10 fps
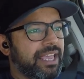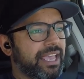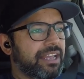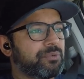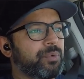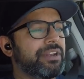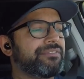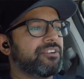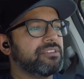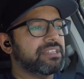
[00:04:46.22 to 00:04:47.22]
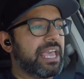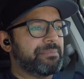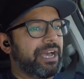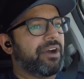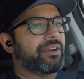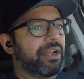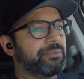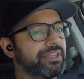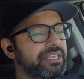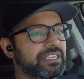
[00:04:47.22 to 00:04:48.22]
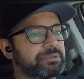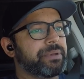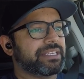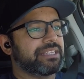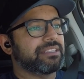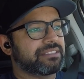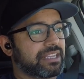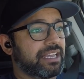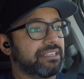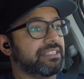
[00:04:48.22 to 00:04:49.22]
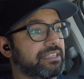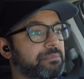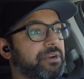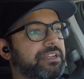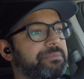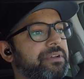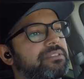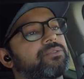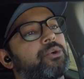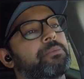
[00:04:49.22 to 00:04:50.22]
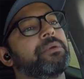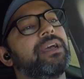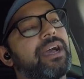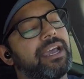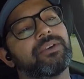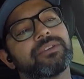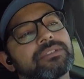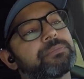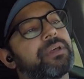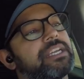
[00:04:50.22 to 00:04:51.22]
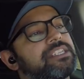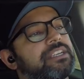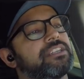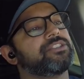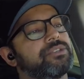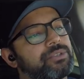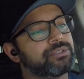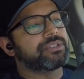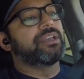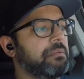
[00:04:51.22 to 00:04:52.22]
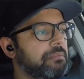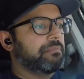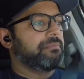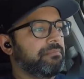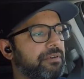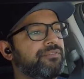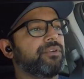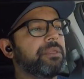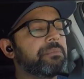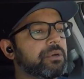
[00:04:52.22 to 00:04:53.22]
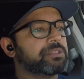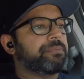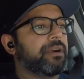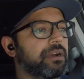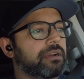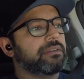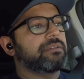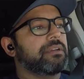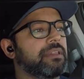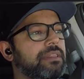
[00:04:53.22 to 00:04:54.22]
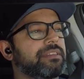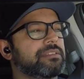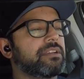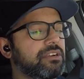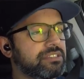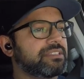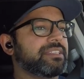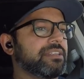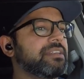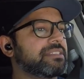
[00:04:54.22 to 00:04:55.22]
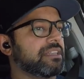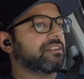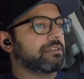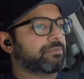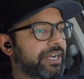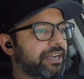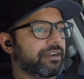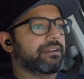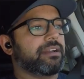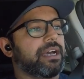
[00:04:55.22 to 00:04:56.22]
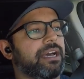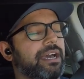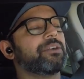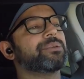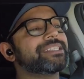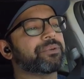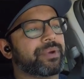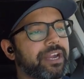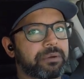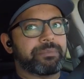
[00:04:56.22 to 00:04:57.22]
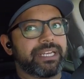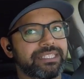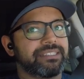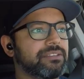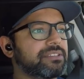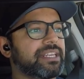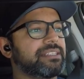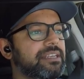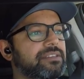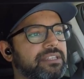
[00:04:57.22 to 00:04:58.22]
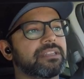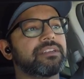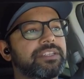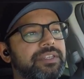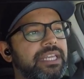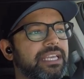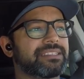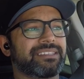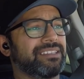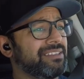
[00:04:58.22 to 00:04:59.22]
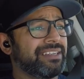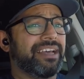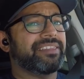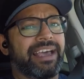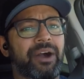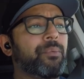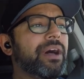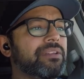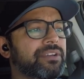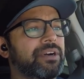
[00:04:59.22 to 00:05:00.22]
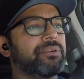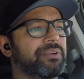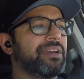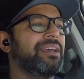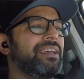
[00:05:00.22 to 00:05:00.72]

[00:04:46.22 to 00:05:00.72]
And when it first came out, I really expected this to kind of take the market by storm. I know there's supply chain issues, but for the most part, this car still is a little rare. Uh, I don't want to say rare, but it still stands out. It's a little unique. It's still not that well known.